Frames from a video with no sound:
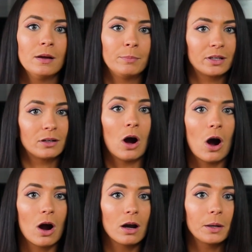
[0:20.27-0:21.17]
but
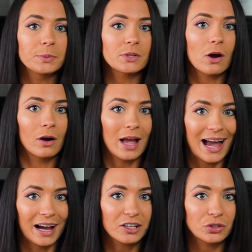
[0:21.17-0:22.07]
carbs are
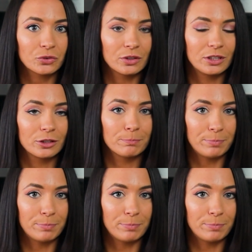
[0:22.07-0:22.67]
actually your